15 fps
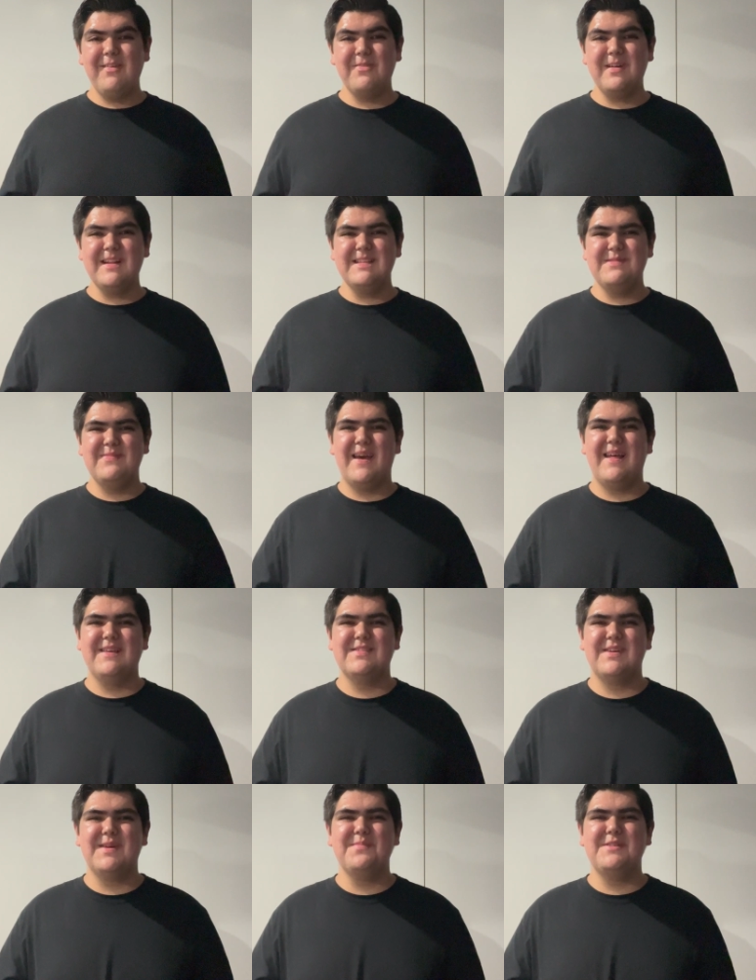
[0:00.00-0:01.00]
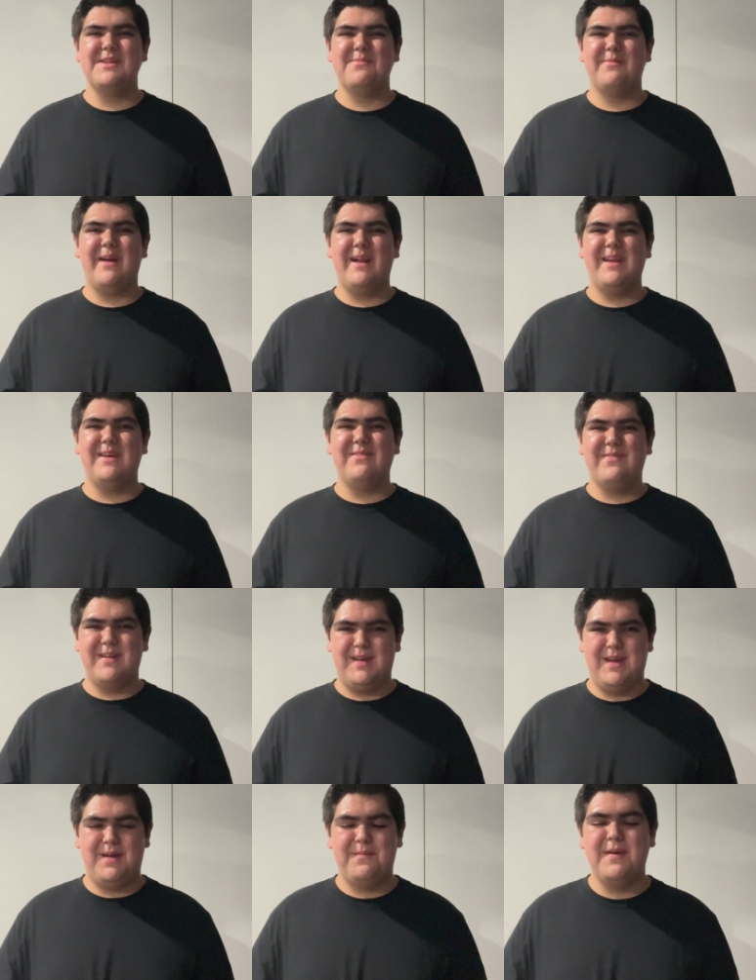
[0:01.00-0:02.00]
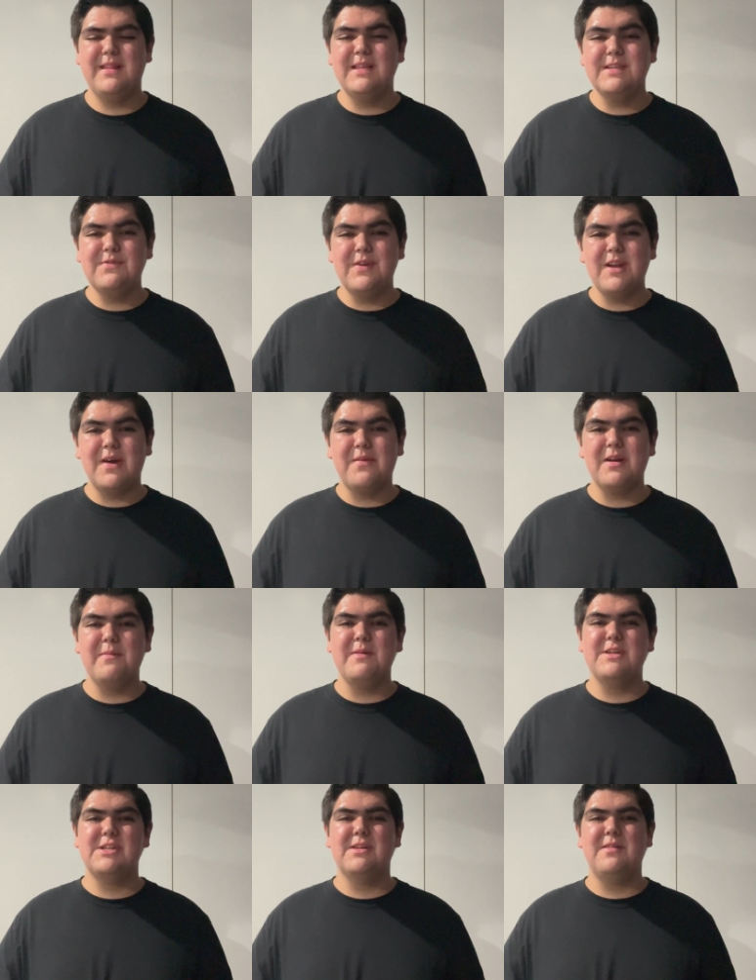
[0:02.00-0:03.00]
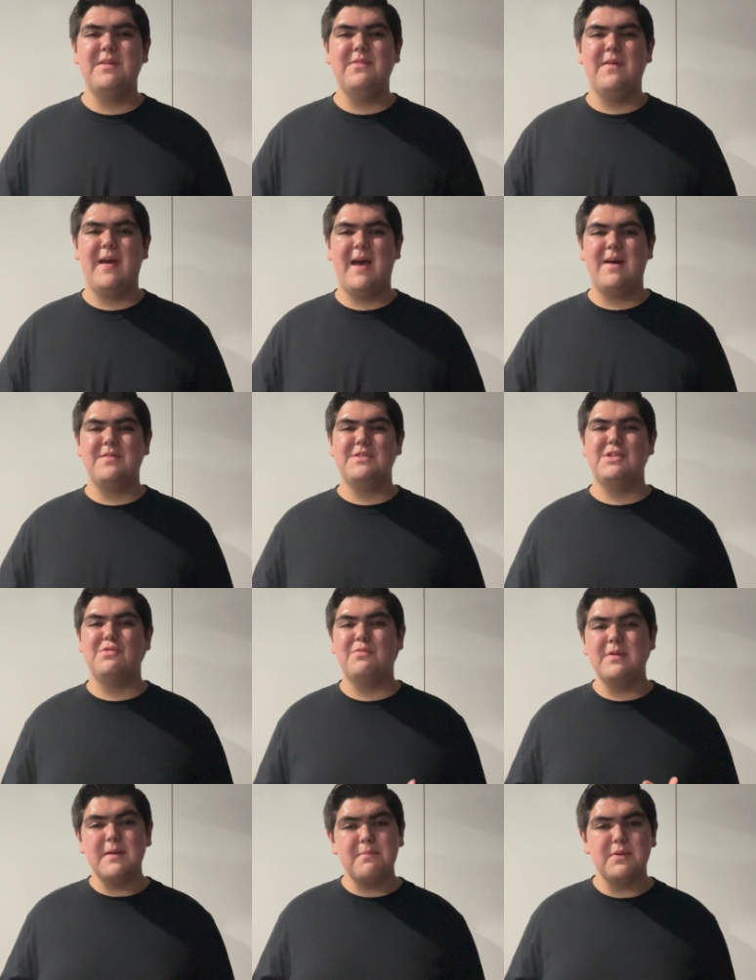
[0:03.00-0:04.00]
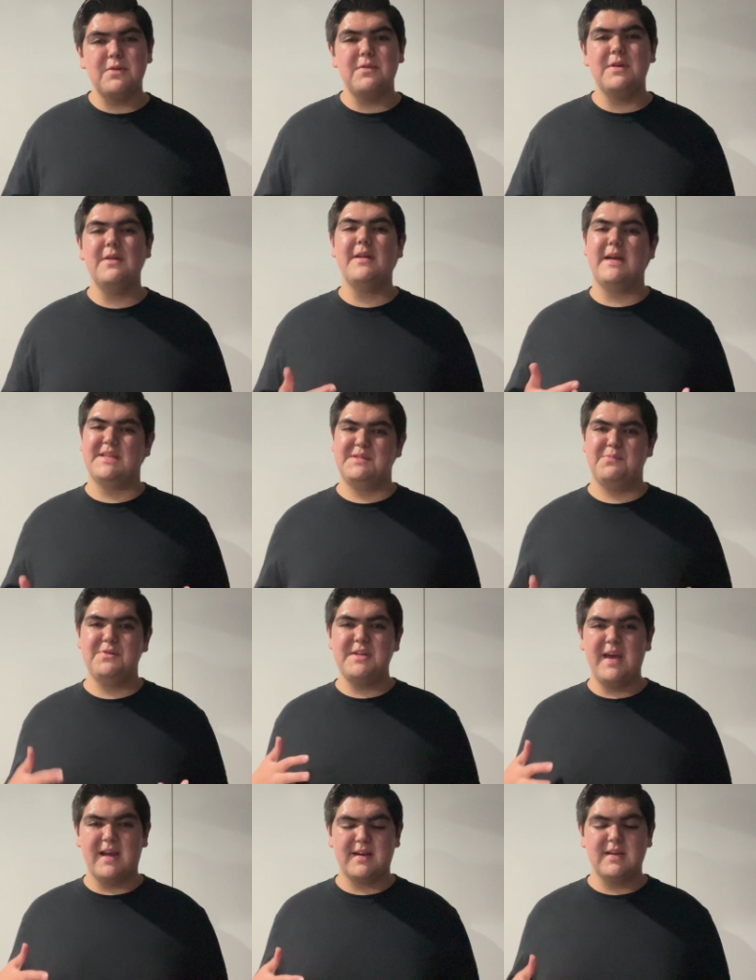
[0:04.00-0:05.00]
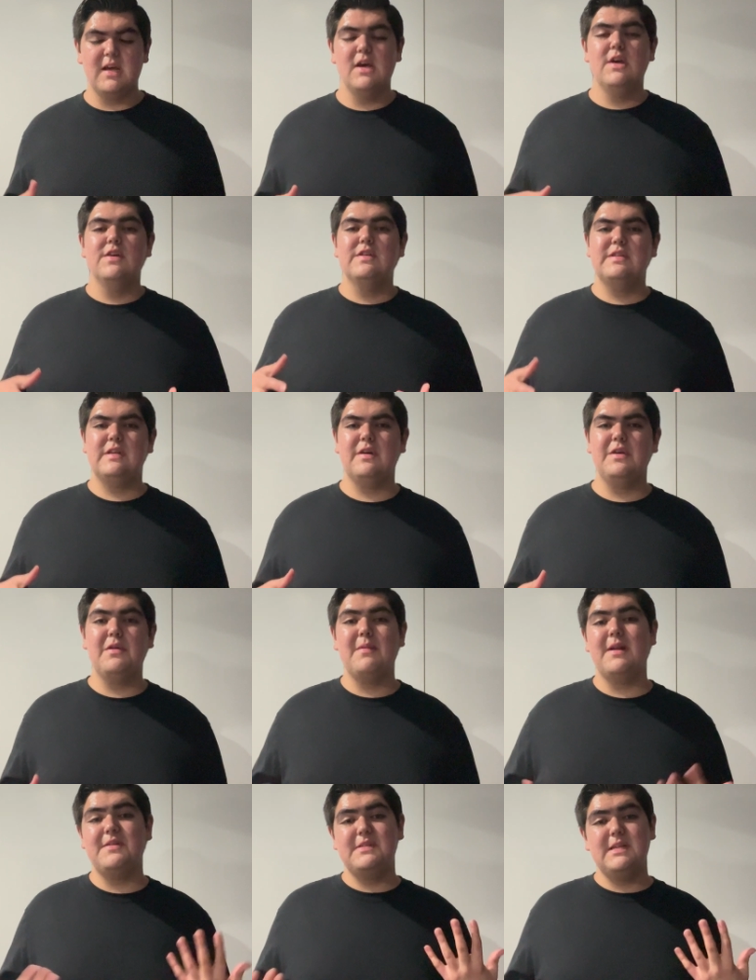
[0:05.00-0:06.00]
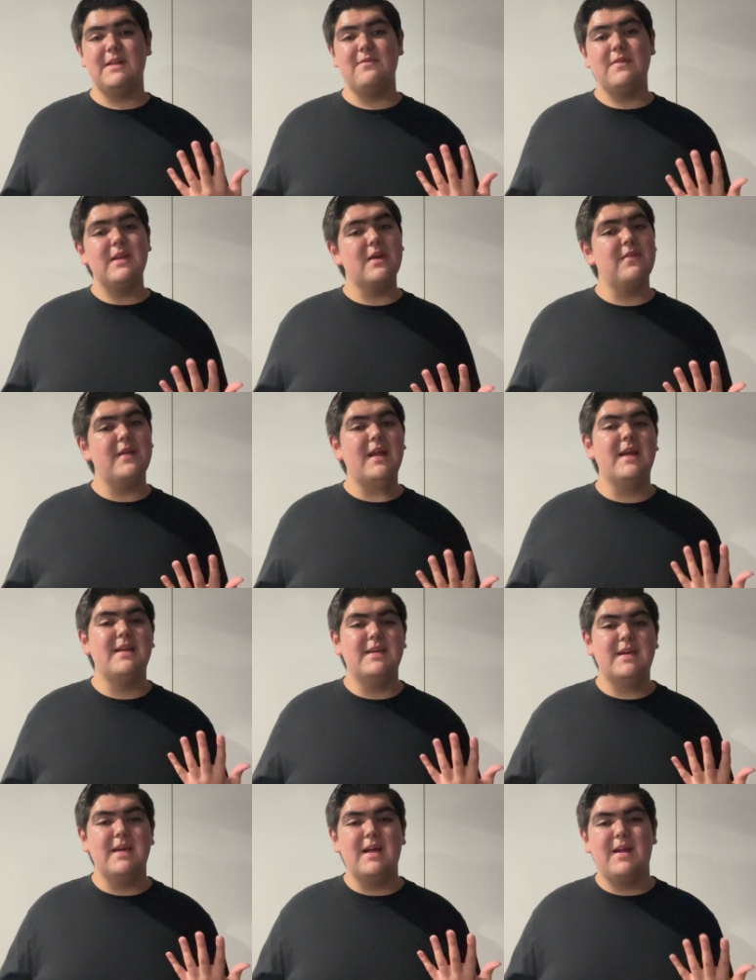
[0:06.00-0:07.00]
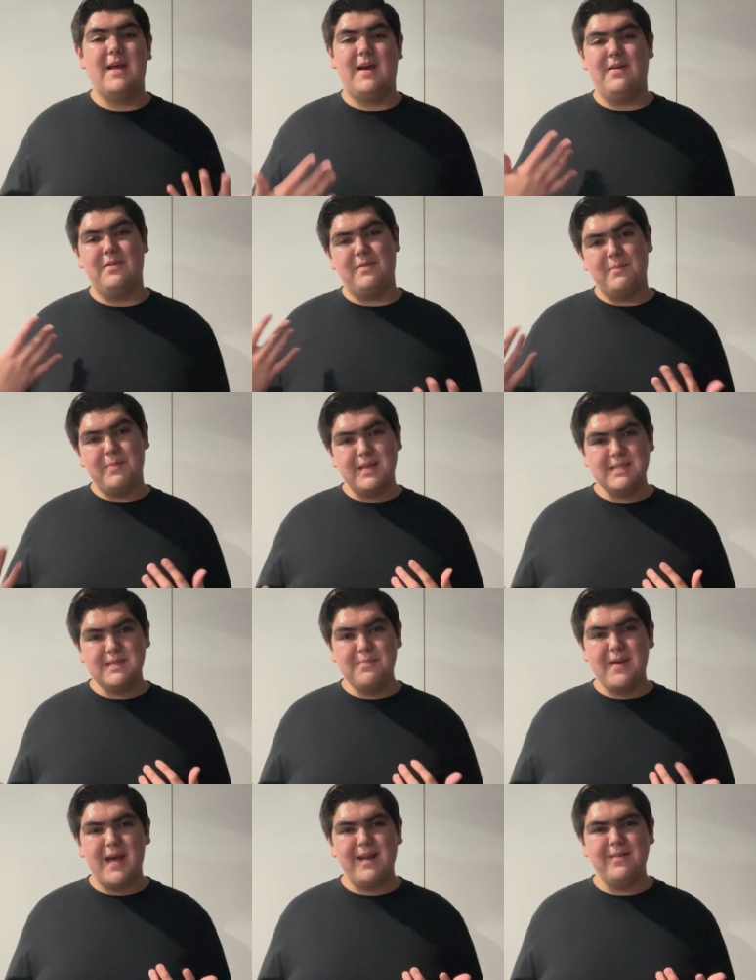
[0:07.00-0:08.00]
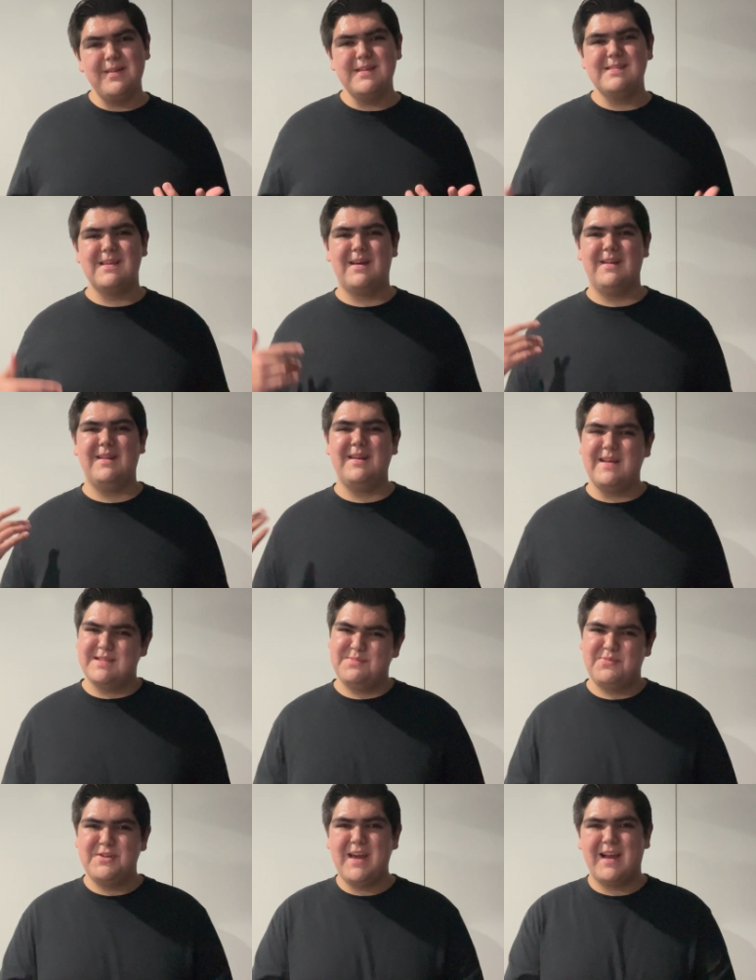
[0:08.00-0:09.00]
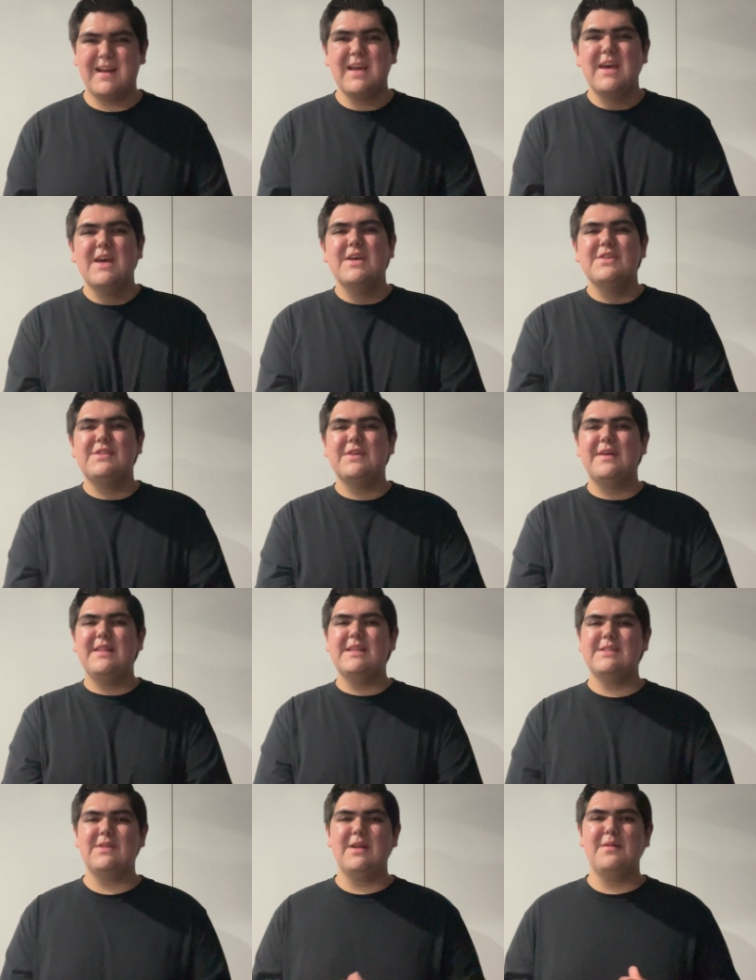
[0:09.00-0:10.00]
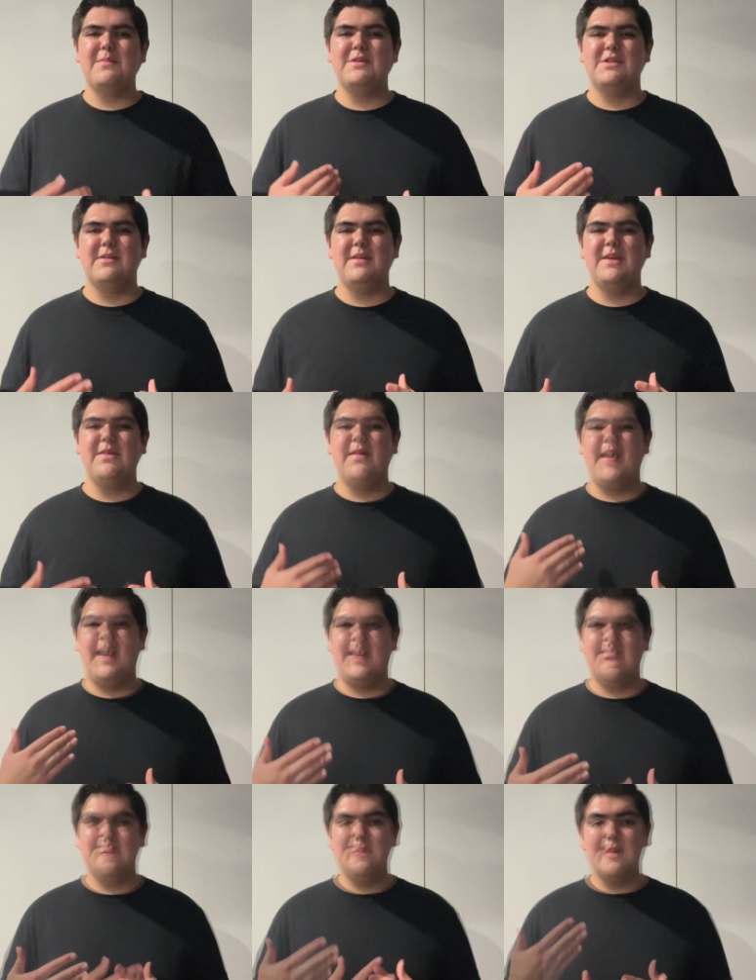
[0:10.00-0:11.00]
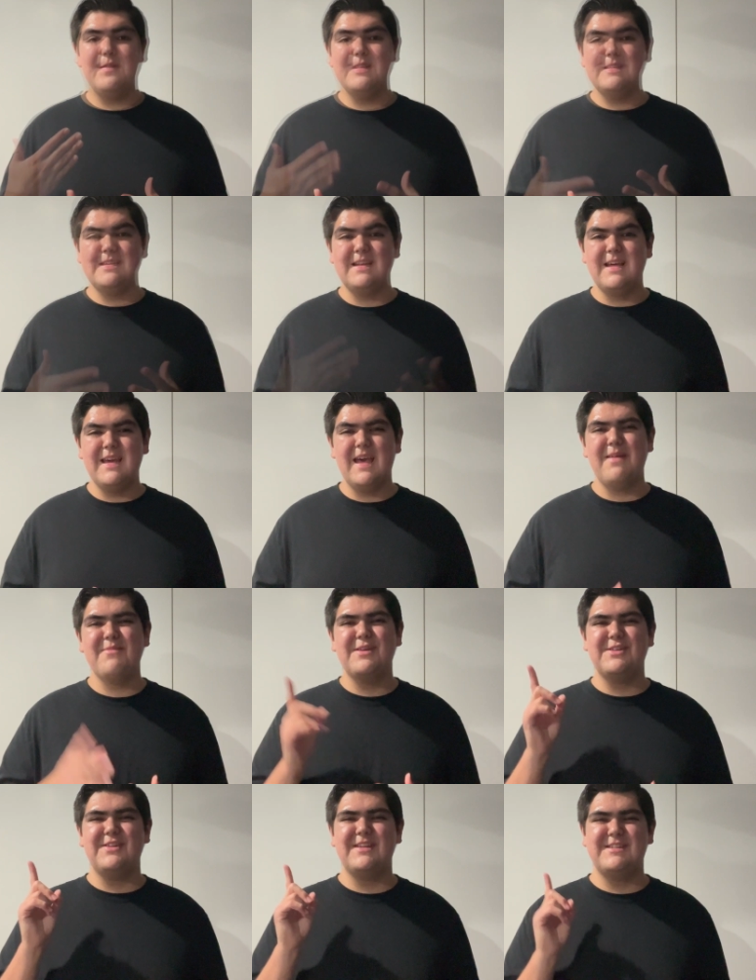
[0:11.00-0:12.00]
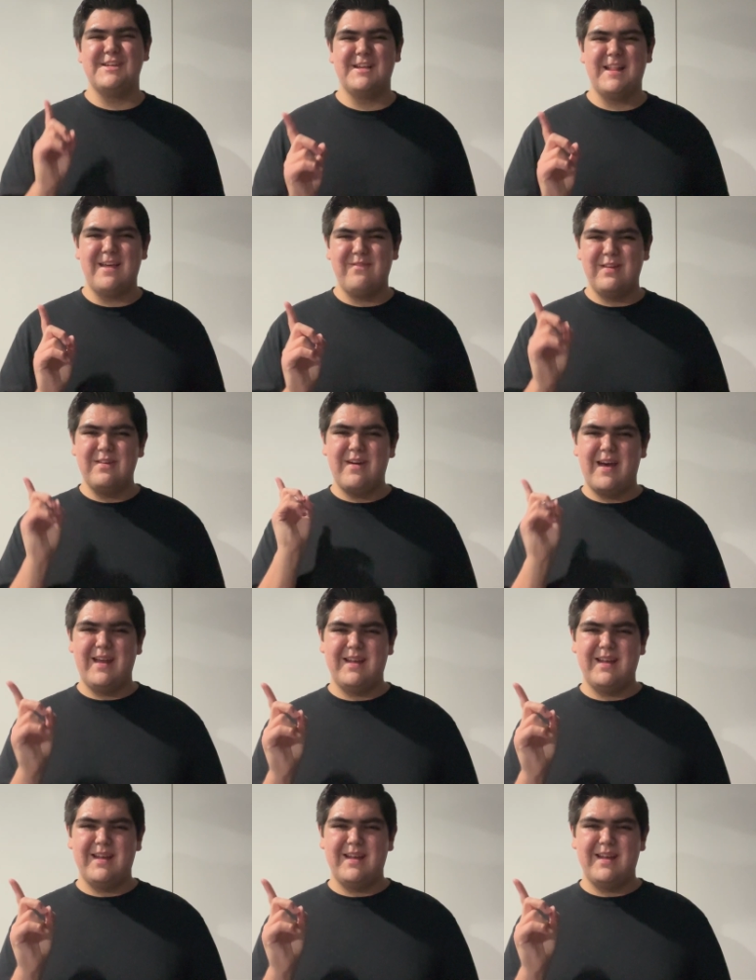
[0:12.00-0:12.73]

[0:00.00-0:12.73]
everyone, it's me Alex, welcome to a brand new video. In this video, I'm going to be showing you how to reboot your Nest Protect. So you might have seen a video that I did on how to replace the batteries on the Nest Protect. So in this video, I'll be showing you how, if you haven't seen it yet, make sure to check that video